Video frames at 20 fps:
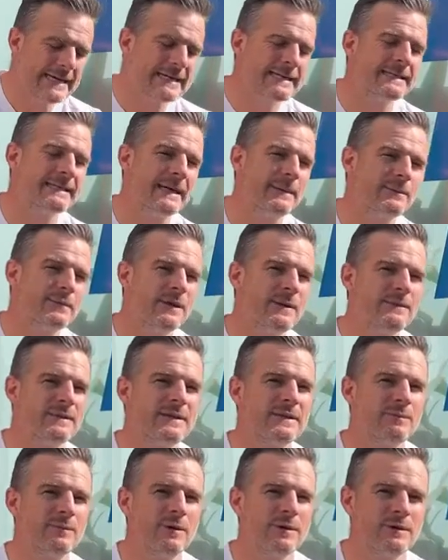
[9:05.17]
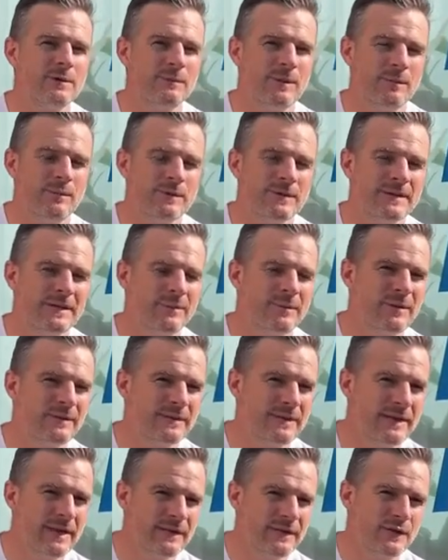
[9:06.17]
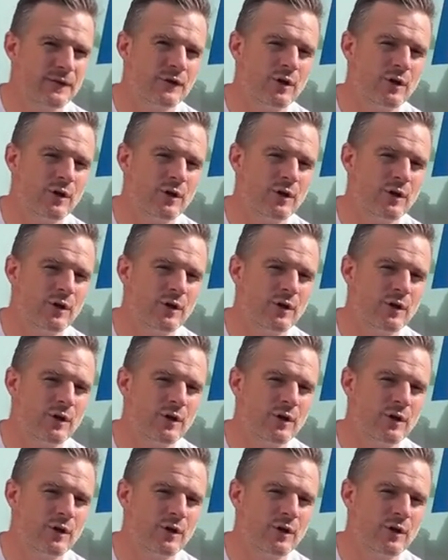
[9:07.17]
Sometimes this works on people, sometimes it doesn't.